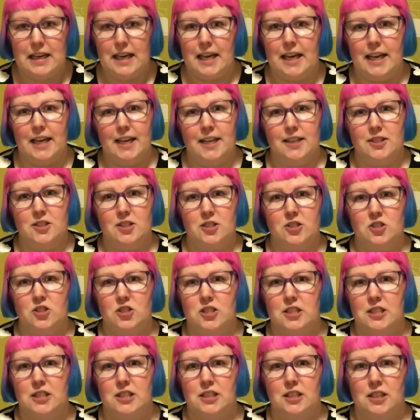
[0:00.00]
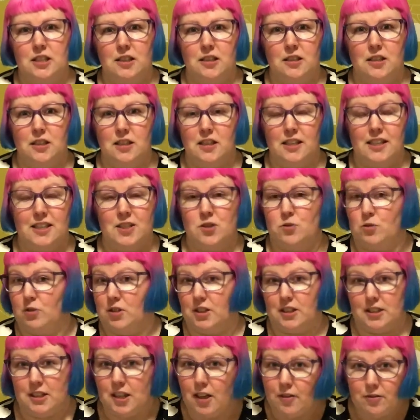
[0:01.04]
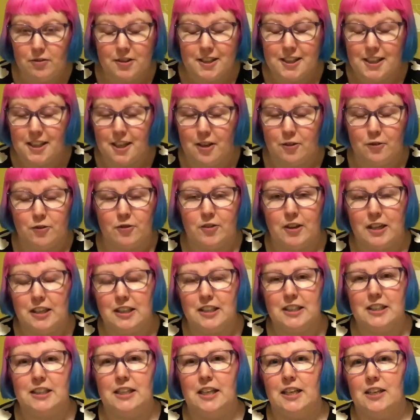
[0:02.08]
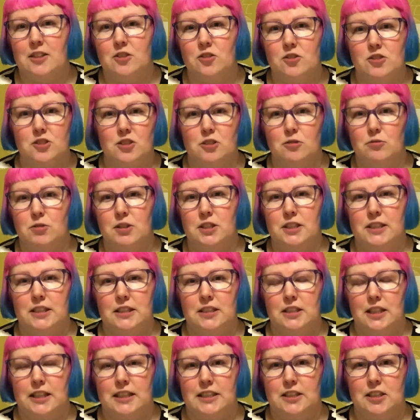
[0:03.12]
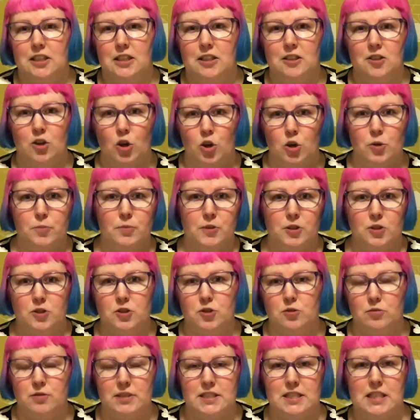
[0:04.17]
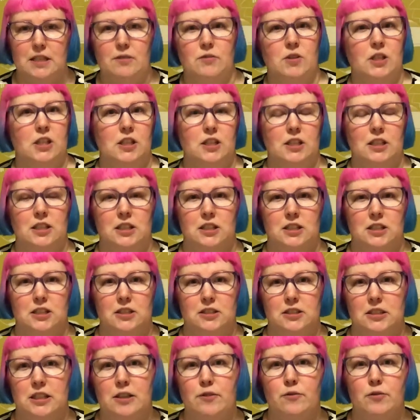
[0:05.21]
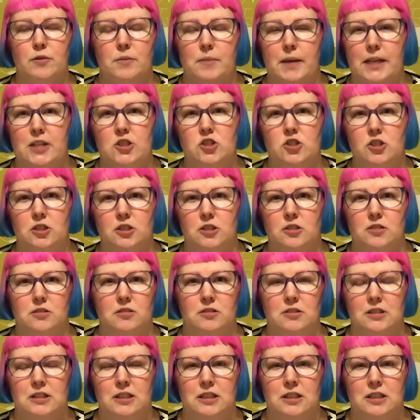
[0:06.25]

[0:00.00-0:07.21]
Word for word: and she is really lovely and friendly and also really like open to receiving uh, information